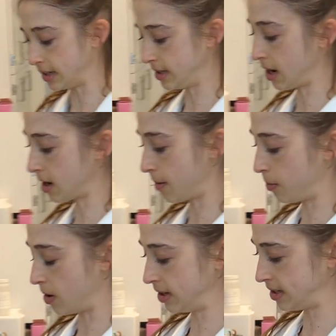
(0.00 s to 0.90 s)
suck up
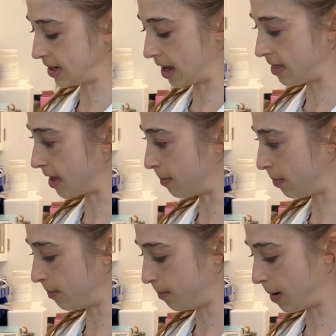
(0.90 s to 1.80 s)
once and then
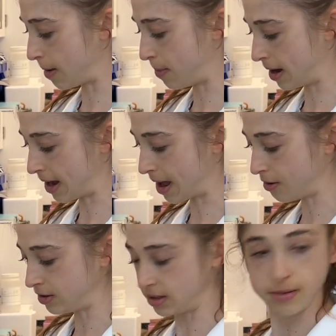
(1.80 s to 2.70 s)
pipette
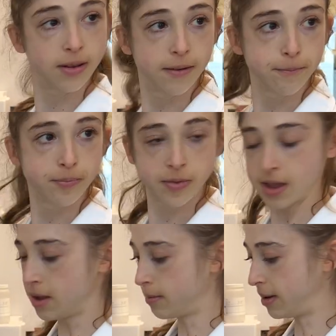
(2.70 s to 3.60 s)
out. Mm -hmm.
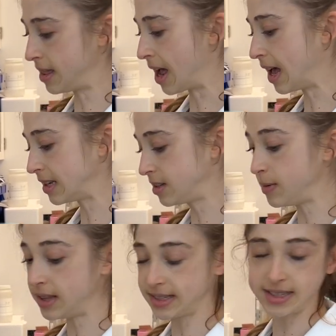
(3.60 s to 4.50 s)
But that has to
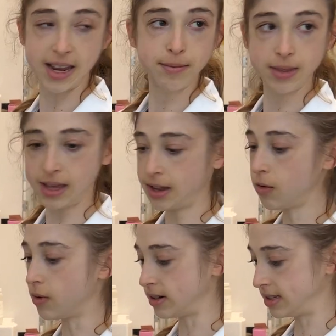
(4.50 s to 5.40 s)
be the same thing,
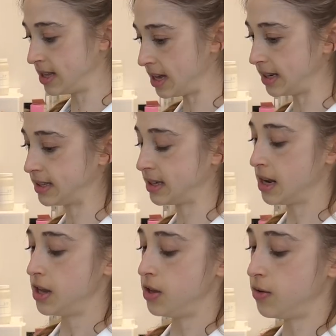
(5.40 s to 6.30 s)
whereas this,
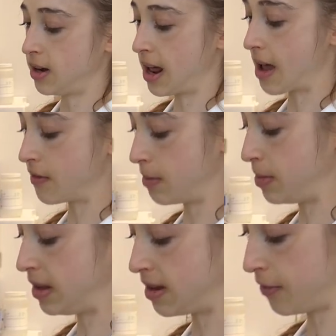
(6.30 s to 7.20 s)
you can have it
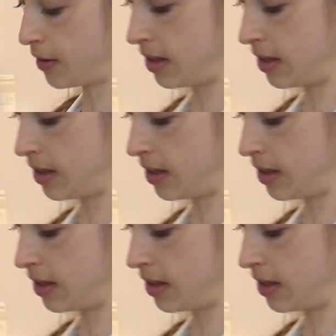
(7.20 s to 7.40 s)
be different